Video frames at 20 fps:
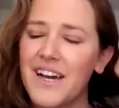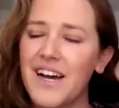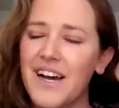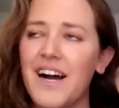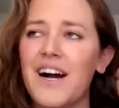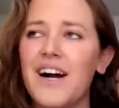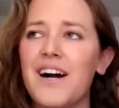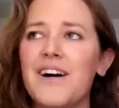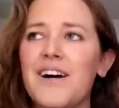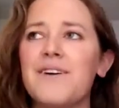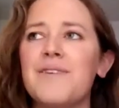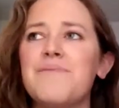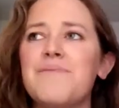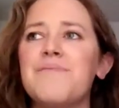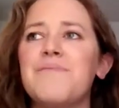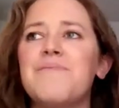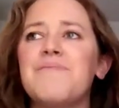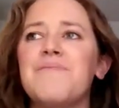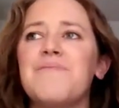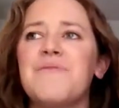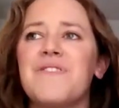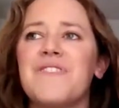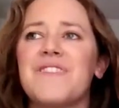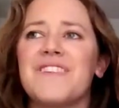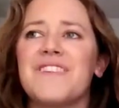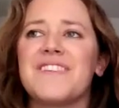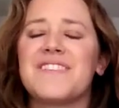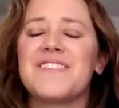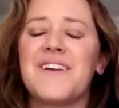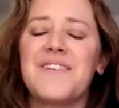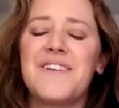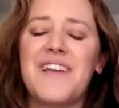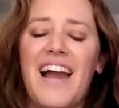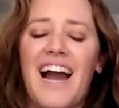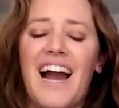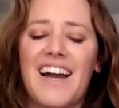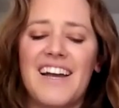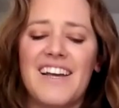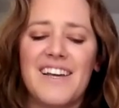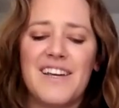Yeah. Um, so
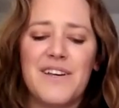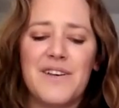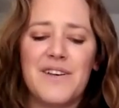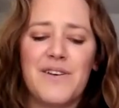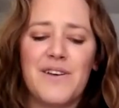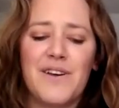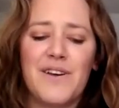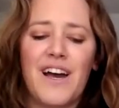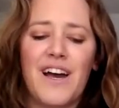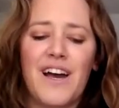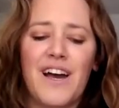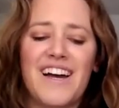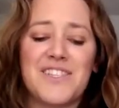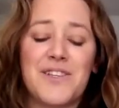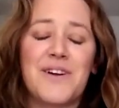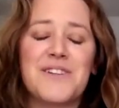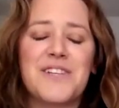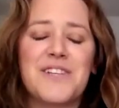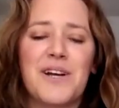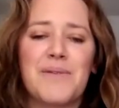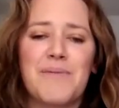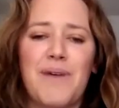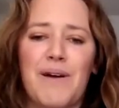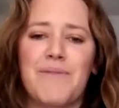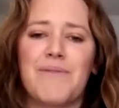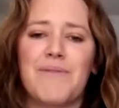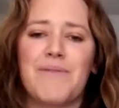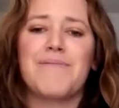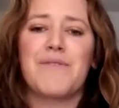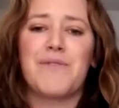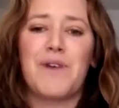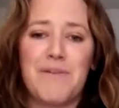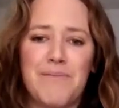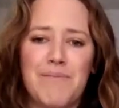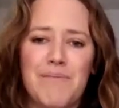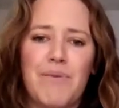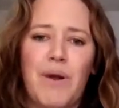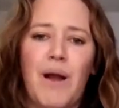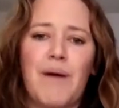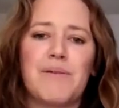yeah, it, uh, so I'll talk about
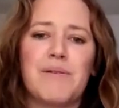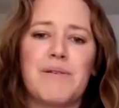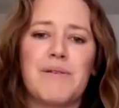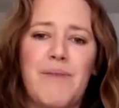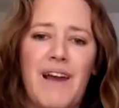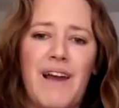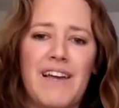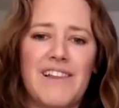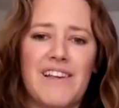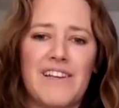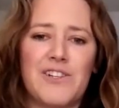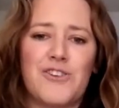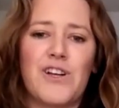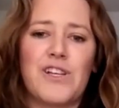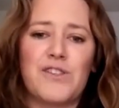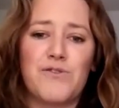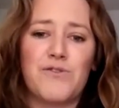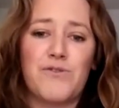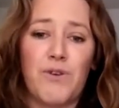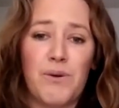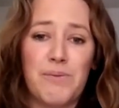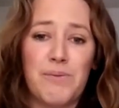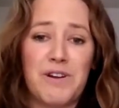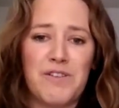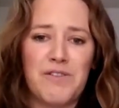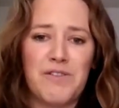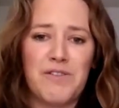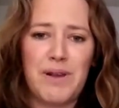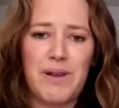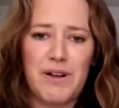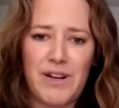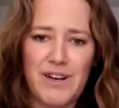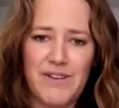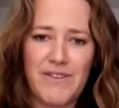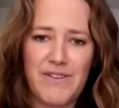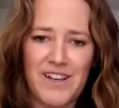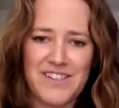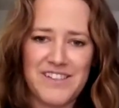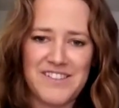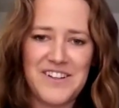one of probably my like transformative period
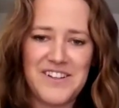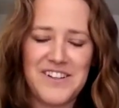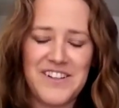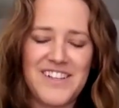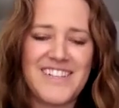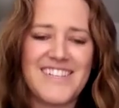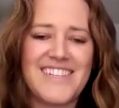of hustle.